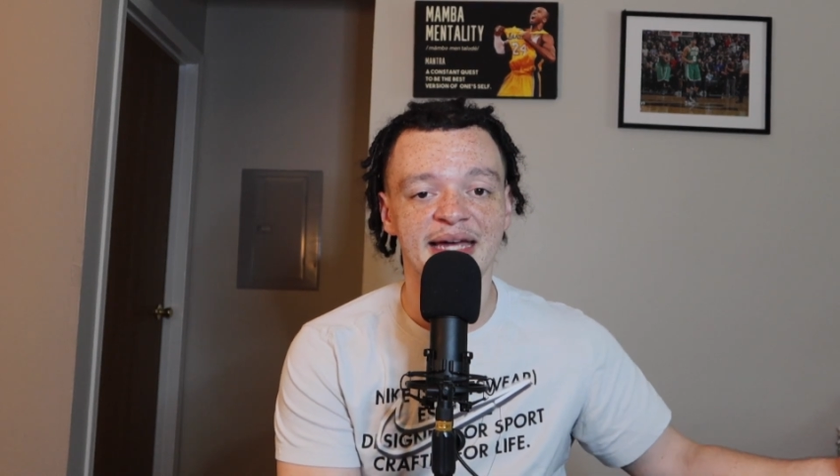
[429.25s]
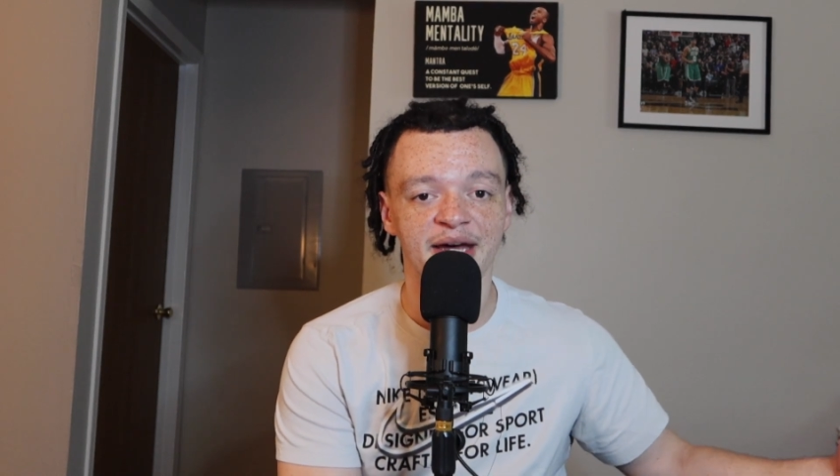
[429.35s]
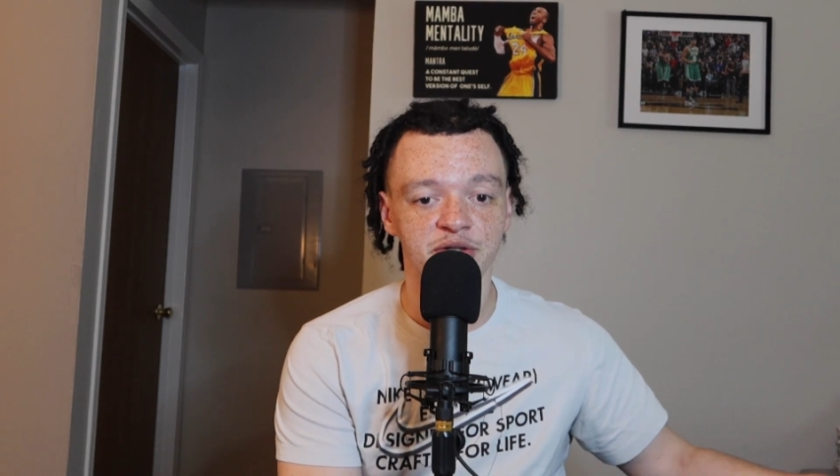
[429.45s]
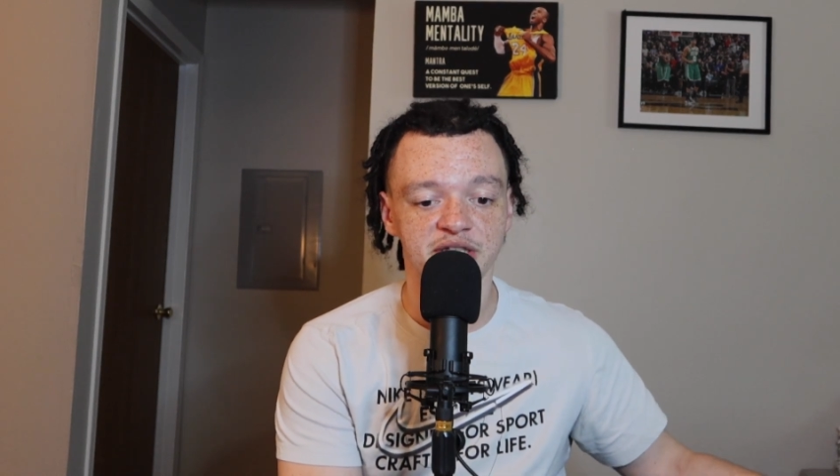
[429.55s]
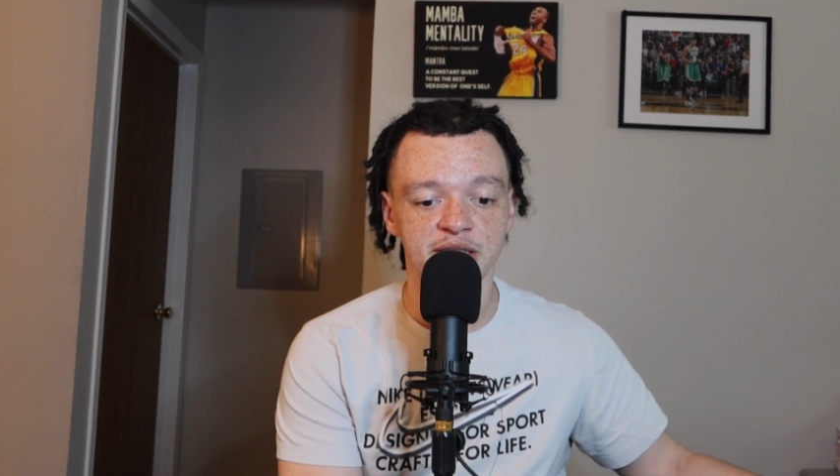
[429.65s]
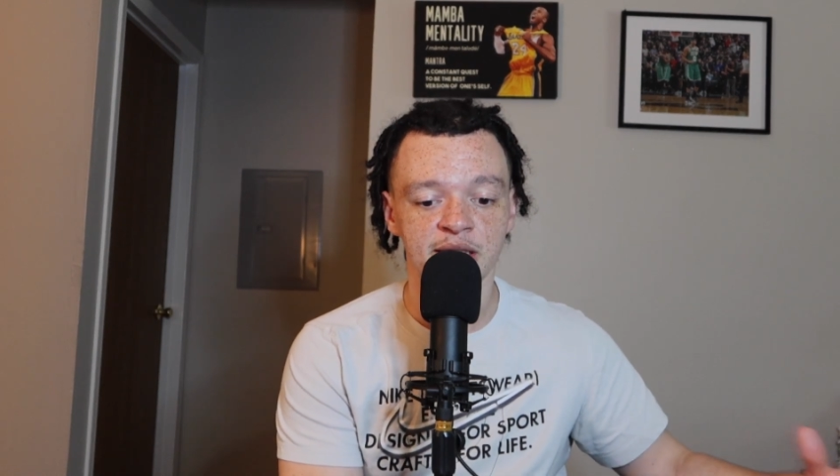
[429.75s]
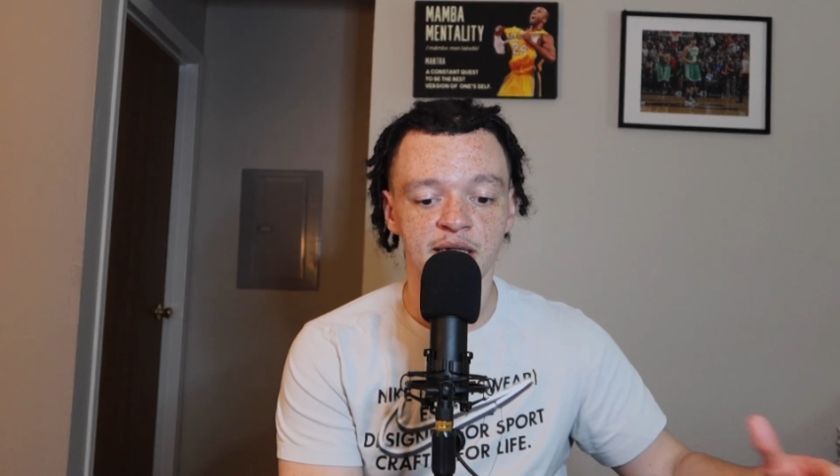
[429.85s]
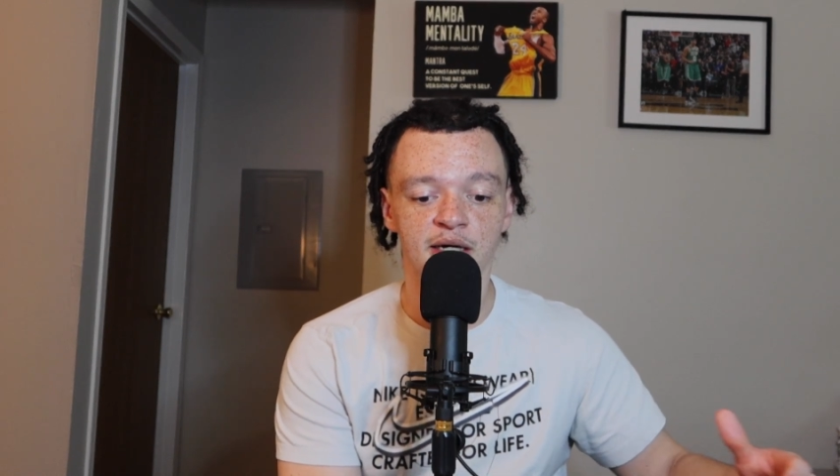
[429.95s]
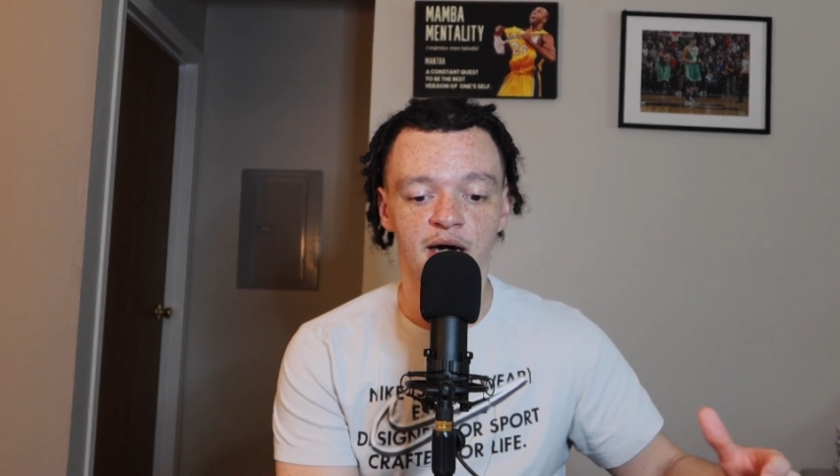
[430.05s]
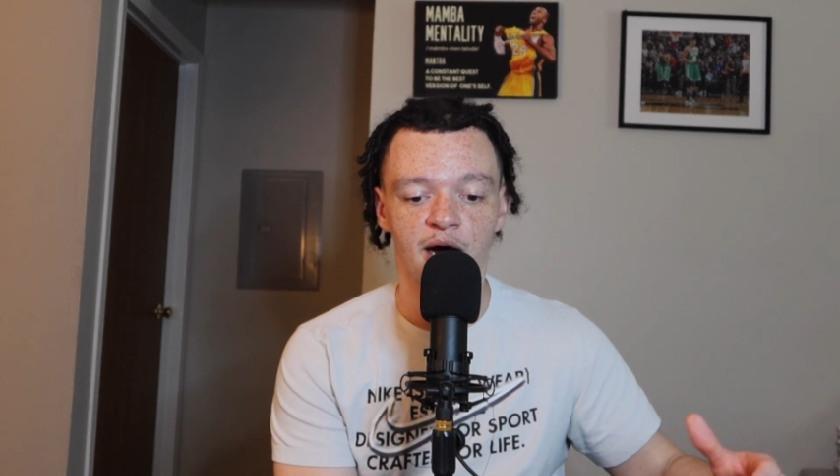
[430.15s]
healthy,
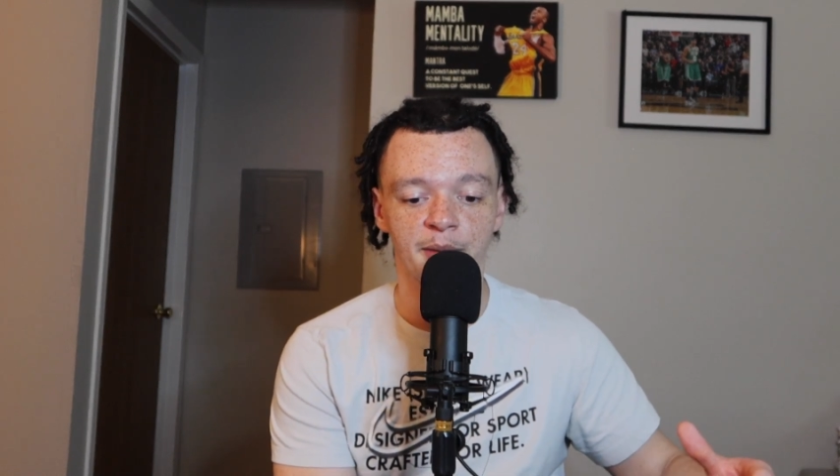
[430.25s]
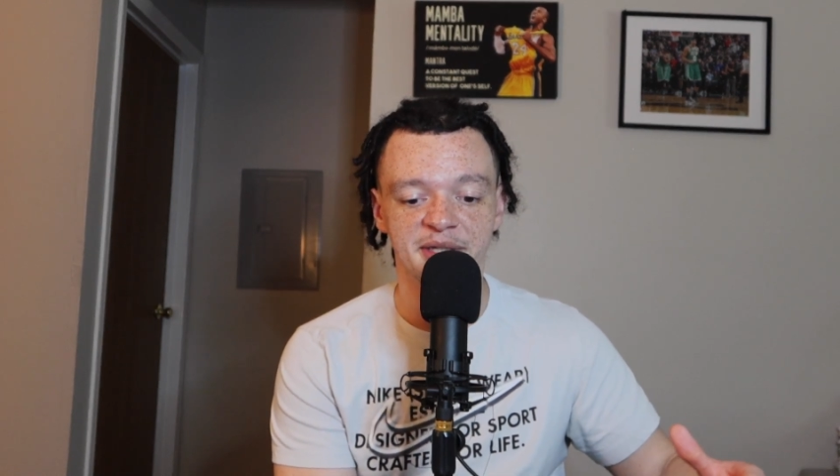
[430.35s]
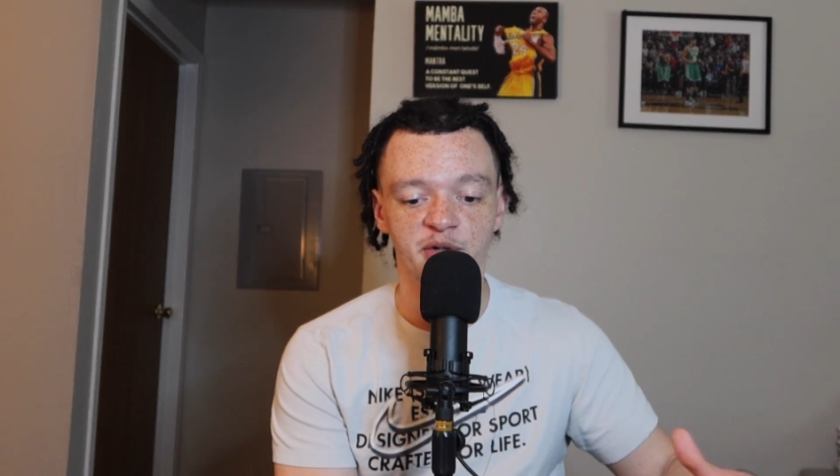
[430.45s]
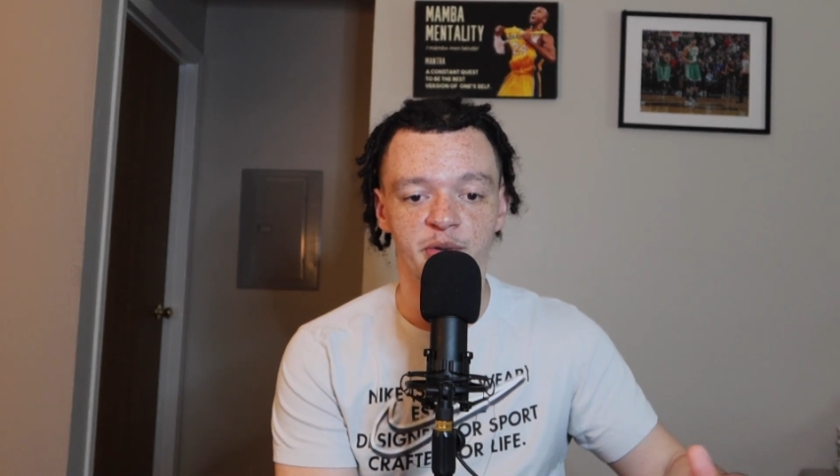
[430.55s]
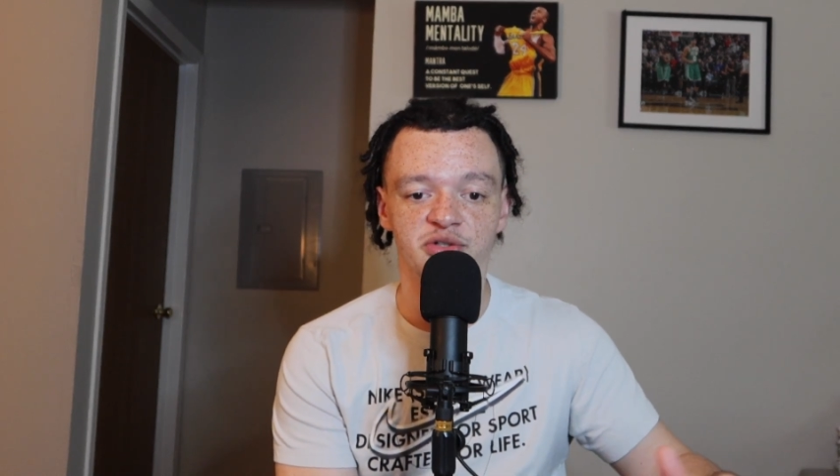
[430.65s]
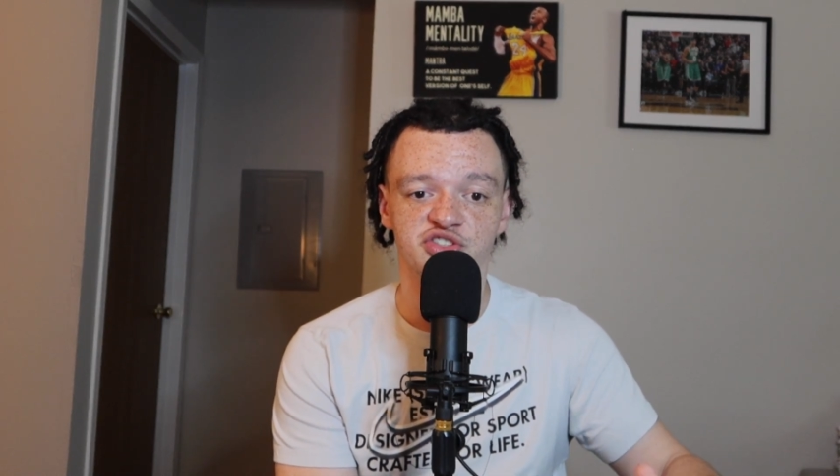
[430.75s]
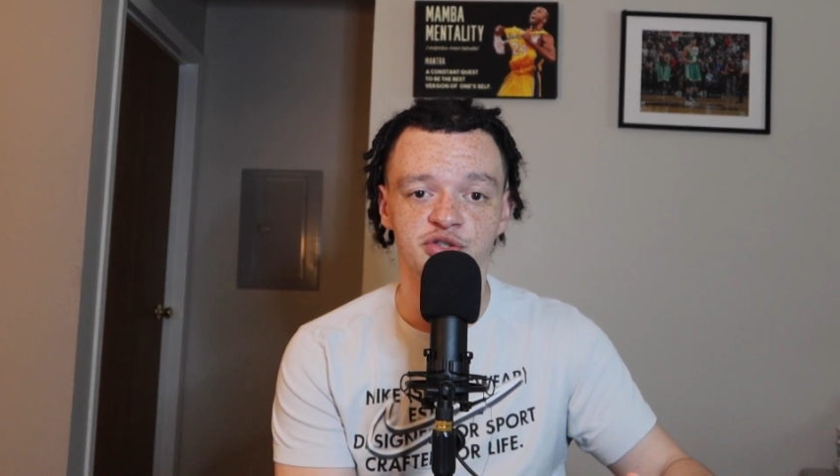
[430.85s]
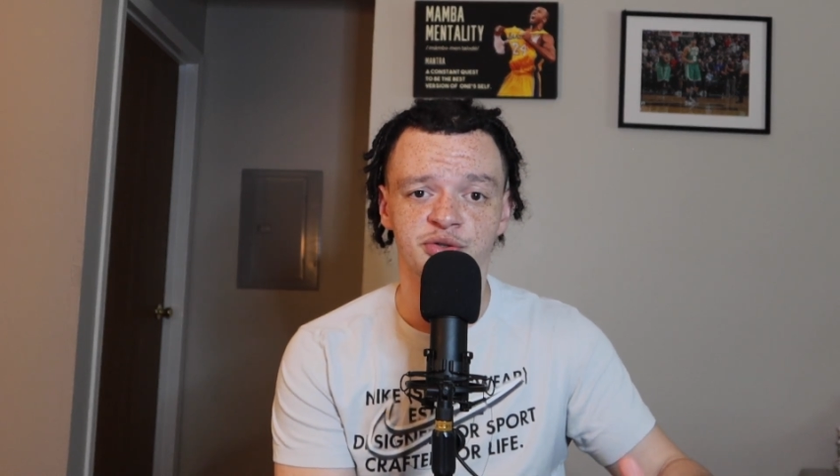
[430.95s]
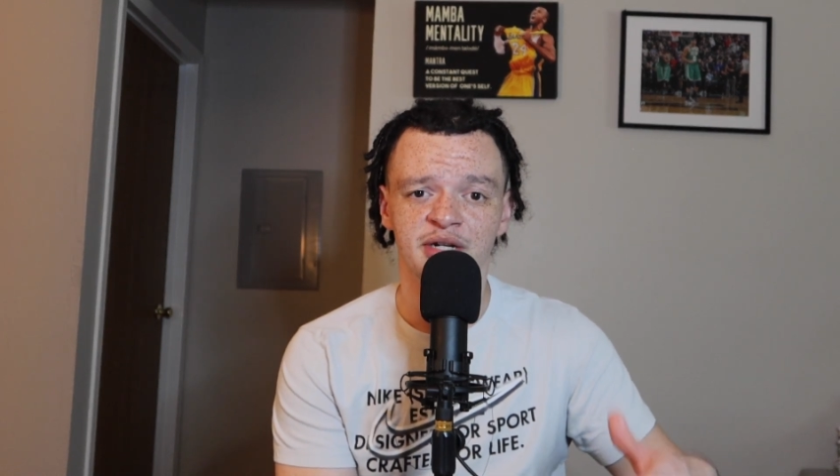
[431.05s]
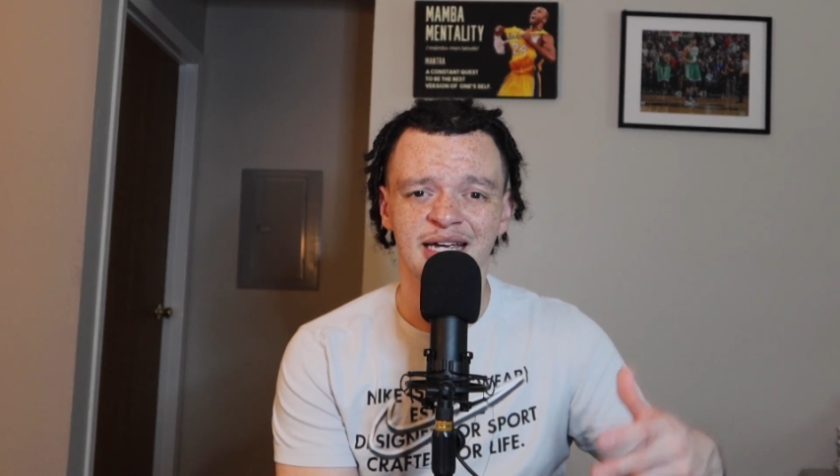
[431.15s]
get well
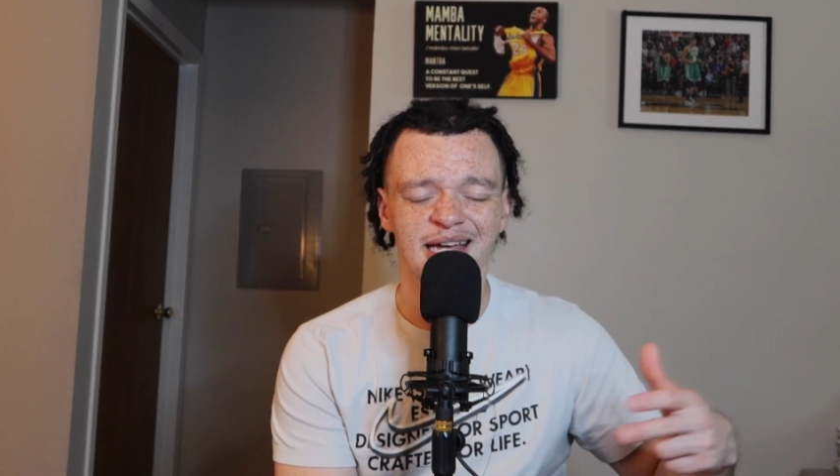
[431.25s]
soon.